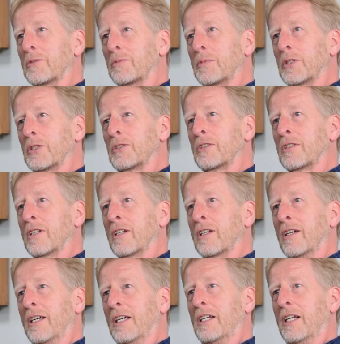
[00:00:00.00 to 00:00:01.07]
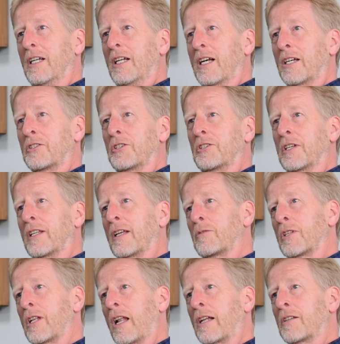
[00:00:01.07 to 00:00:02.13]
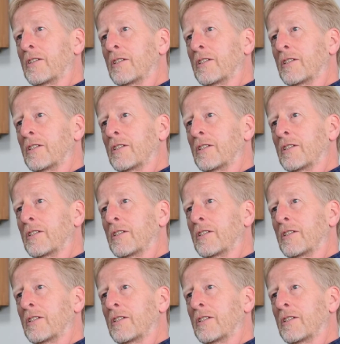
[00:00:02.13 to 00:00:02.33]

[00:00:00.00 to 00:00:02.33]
but as you said, that was the latter